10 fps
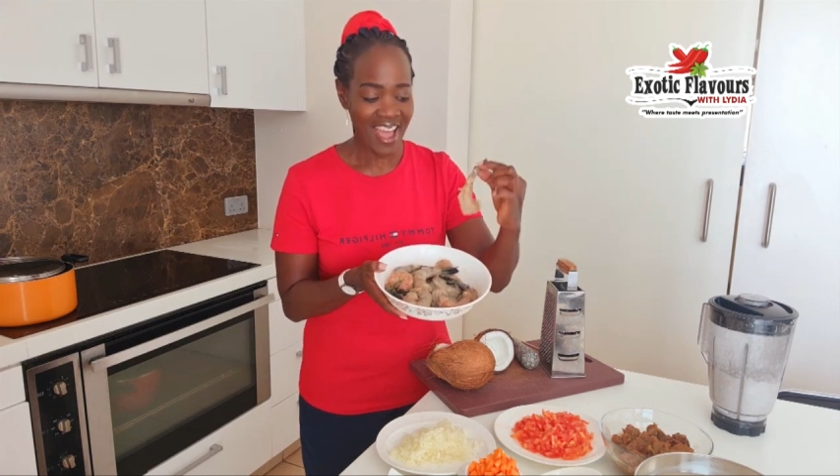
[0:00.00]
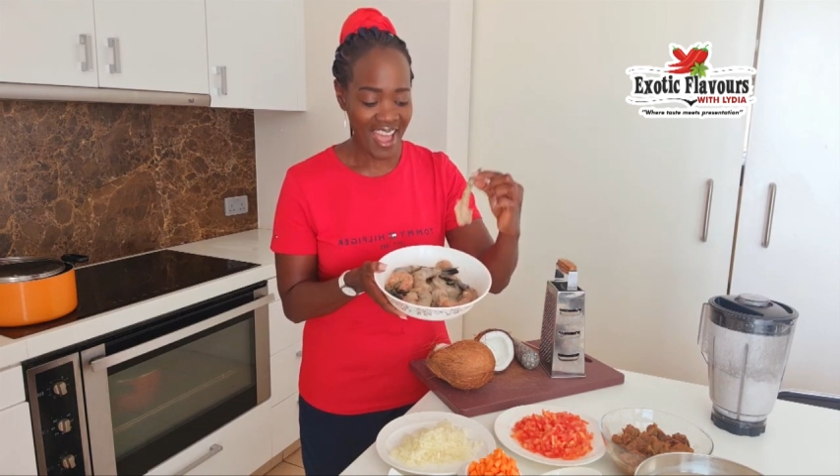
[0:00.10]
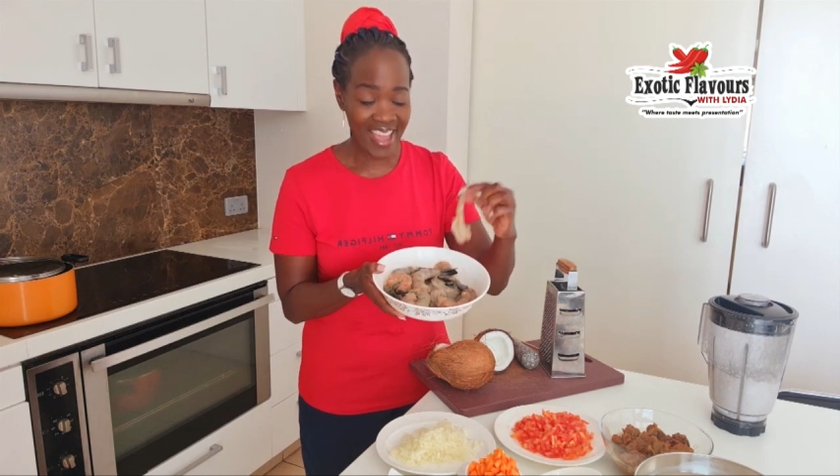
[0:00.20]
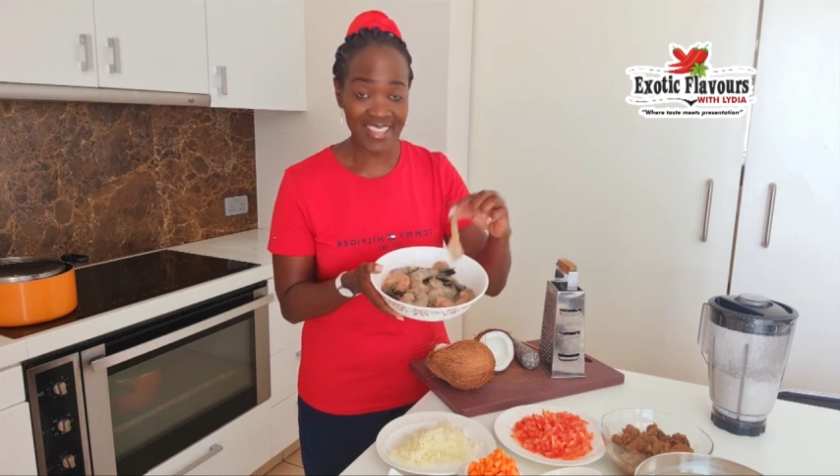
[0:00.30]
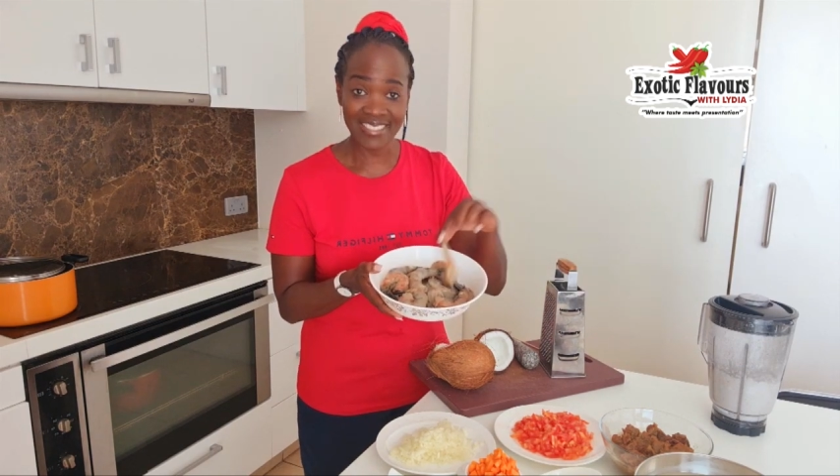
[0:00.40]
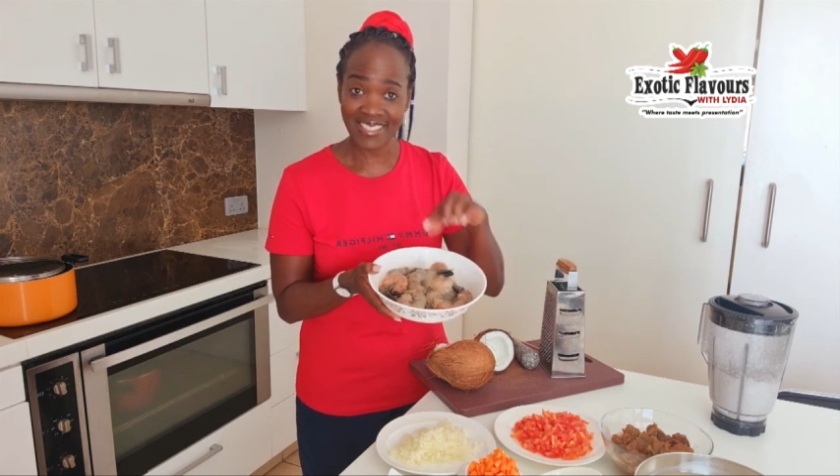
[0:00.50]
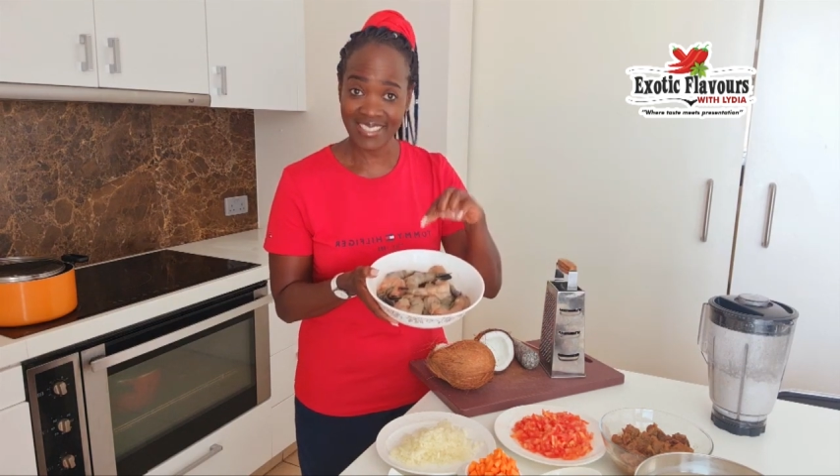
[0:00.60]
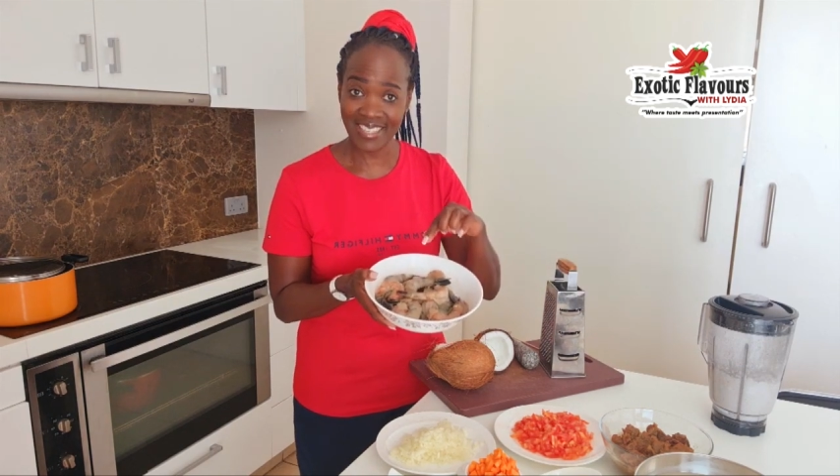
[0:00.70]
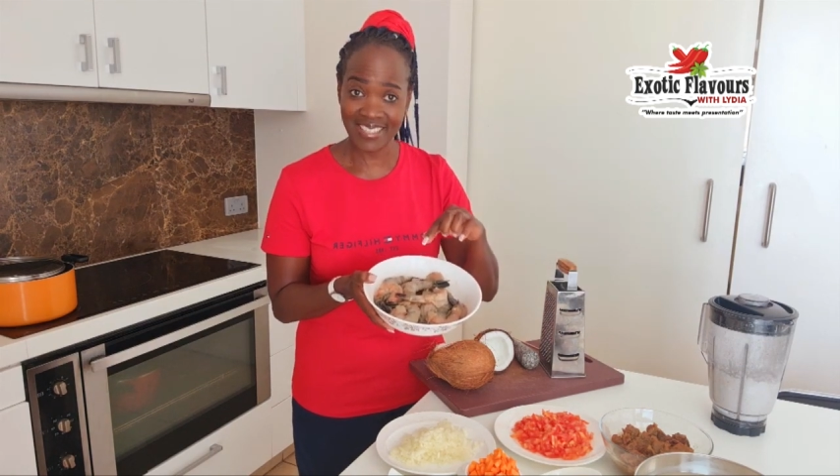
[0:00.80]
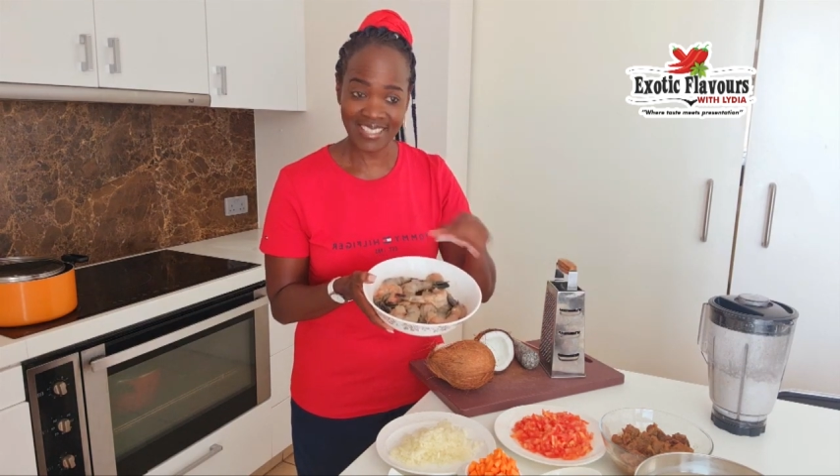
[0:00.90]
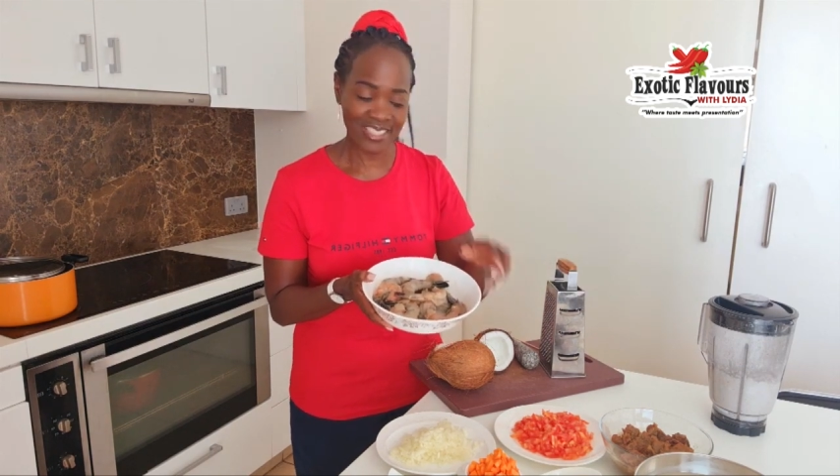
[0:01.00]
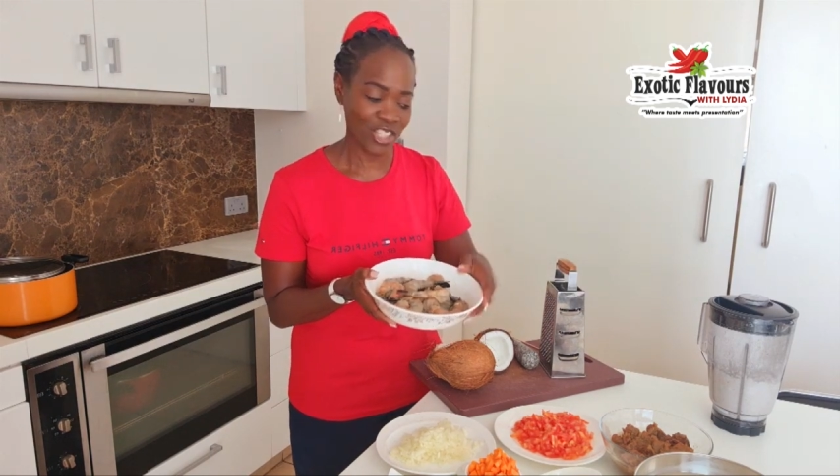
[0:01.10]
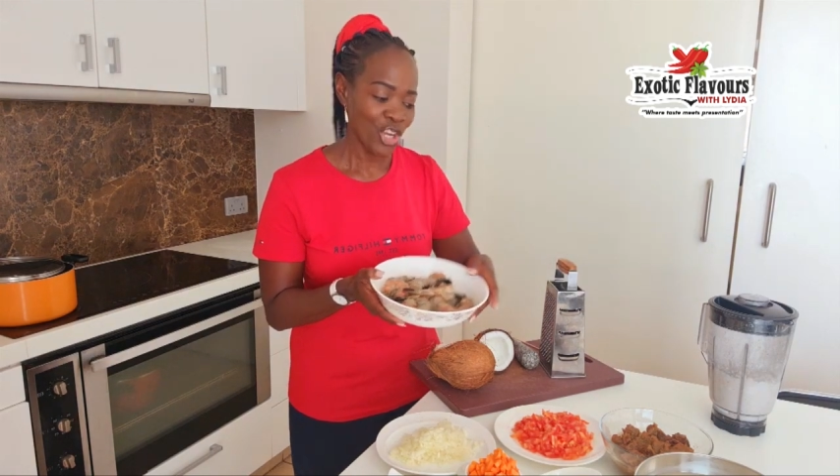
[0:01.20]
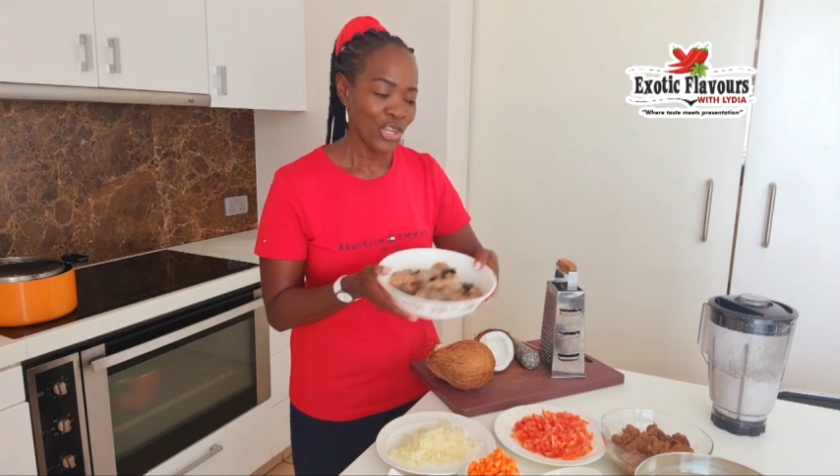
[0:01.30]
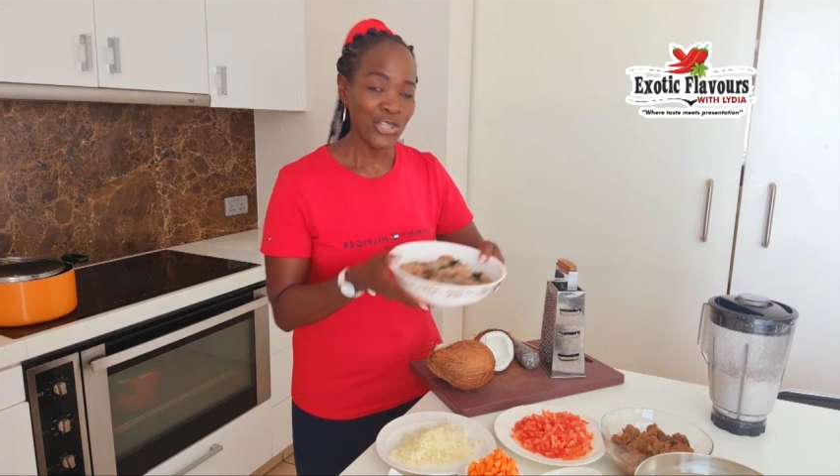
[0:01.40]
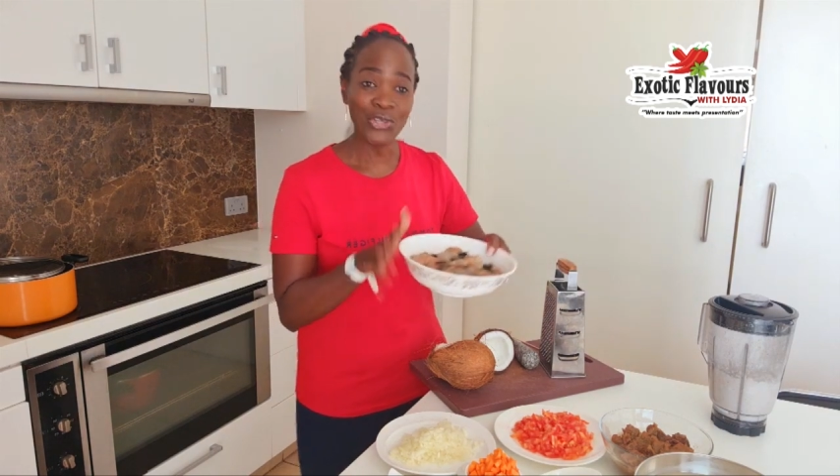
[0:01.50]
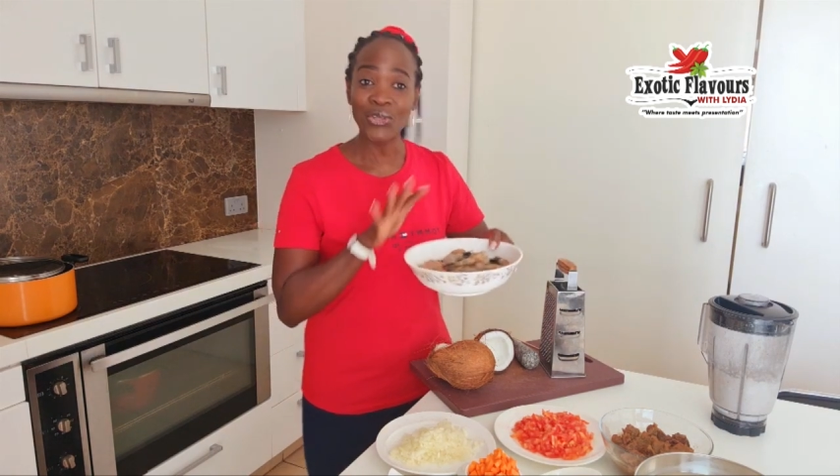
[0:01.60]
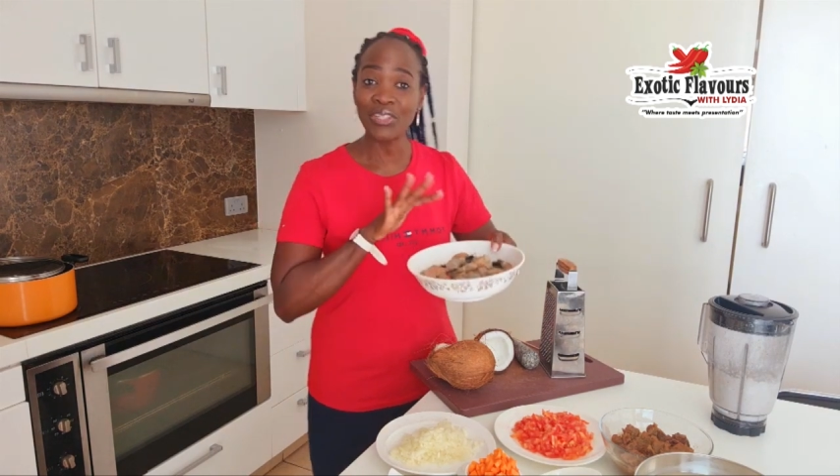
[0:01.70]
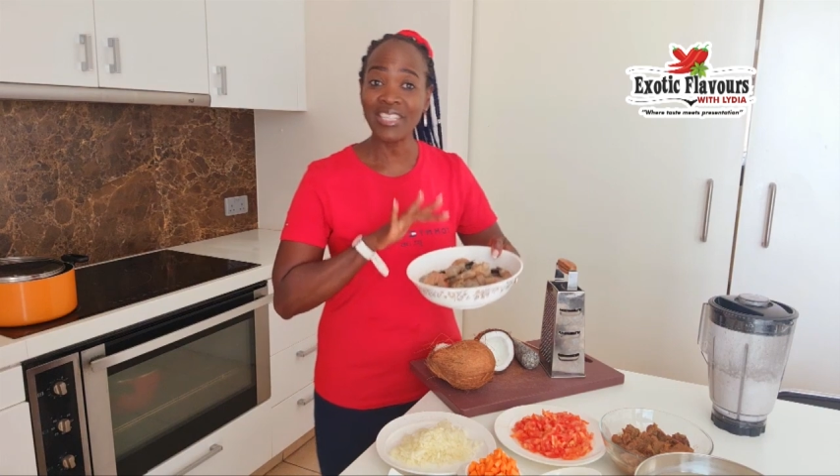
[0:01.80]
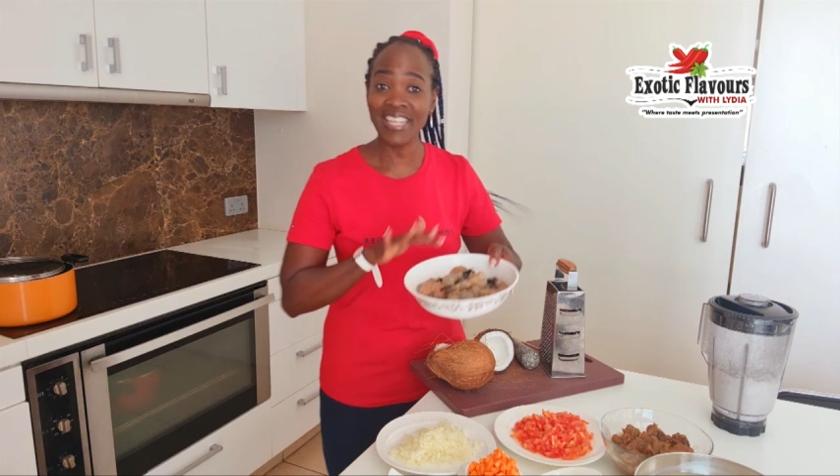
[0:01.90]
and seasoned. You
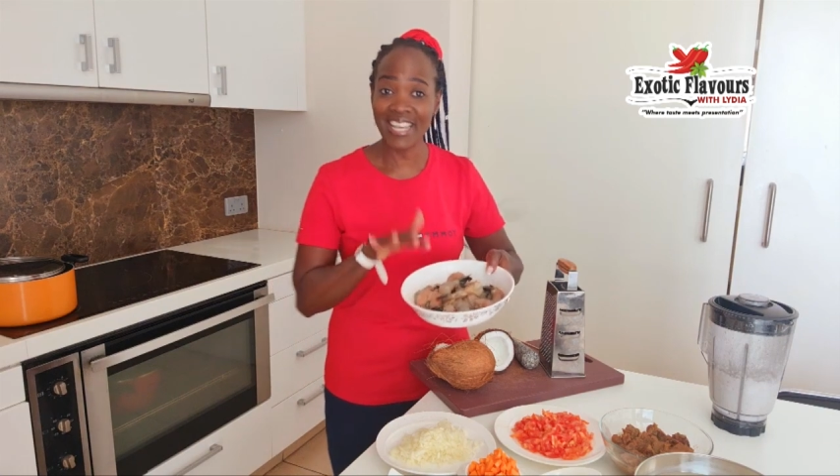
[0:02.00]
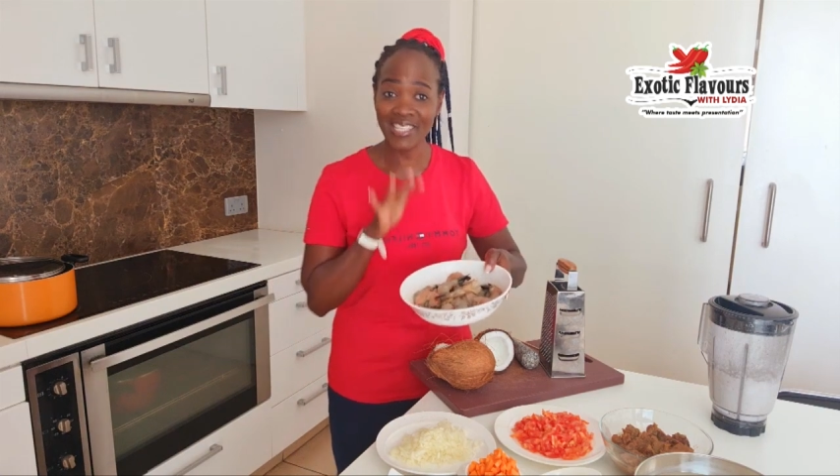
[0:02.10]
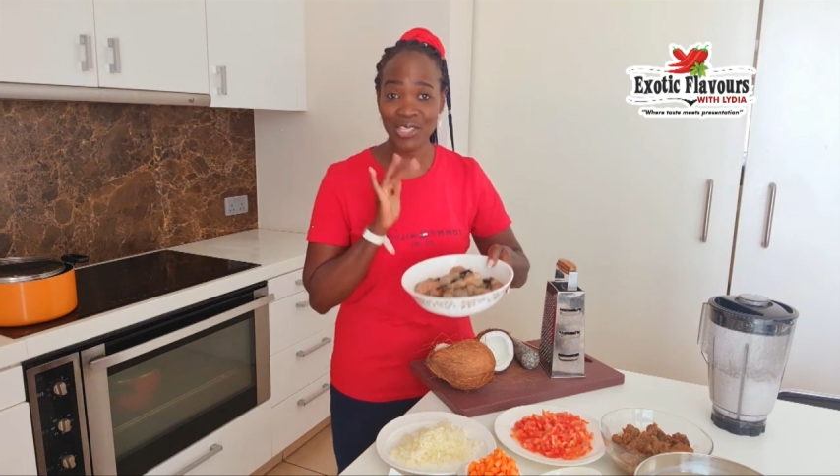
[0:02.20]
don't need